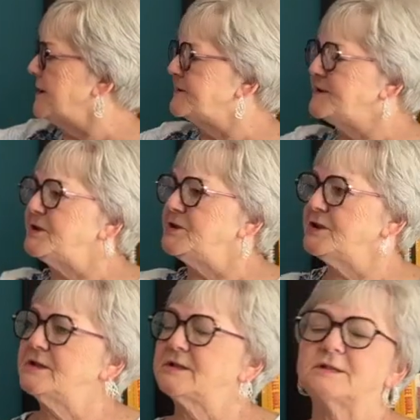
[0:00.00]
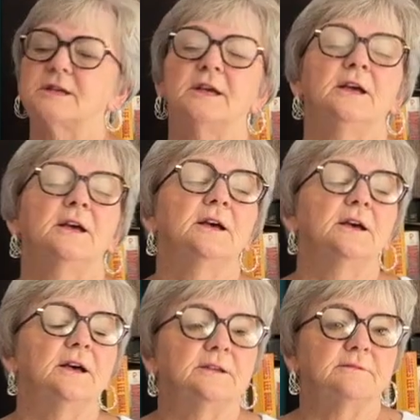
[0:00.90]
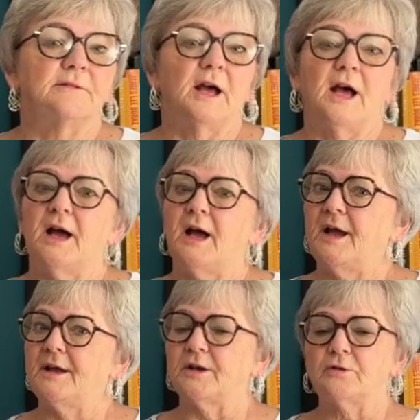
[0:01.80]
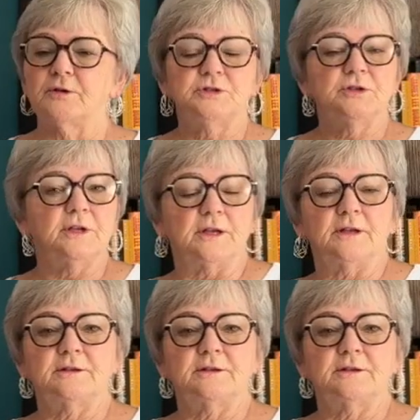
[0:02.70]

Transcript: stitches, I encourage you to